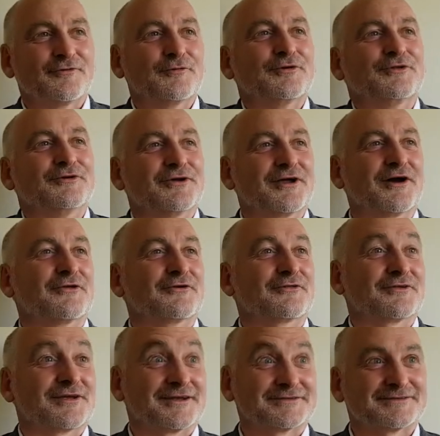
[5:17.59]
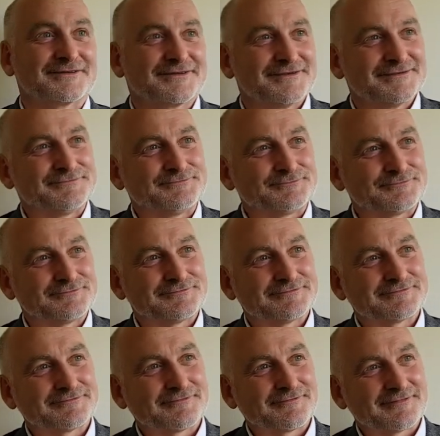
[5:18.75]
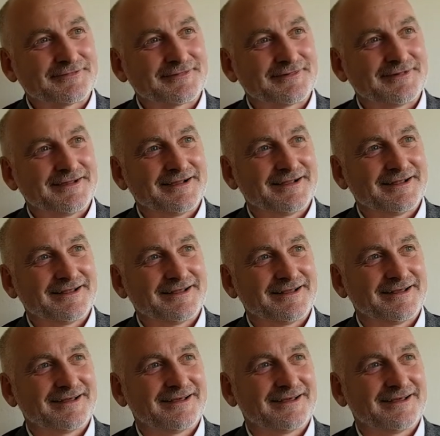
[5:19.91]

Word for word: we'll be doing other things so hopefully next time we are here,